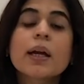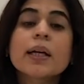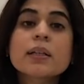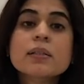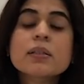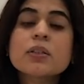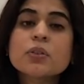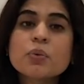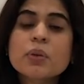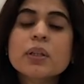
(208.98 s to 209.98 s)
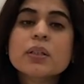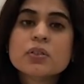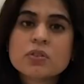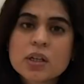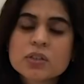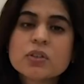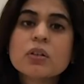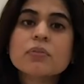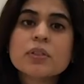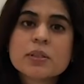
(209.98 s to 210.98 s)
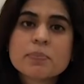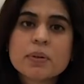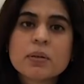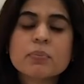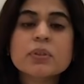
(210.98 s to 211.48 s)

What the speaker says: It is the nuclear structure of the sperm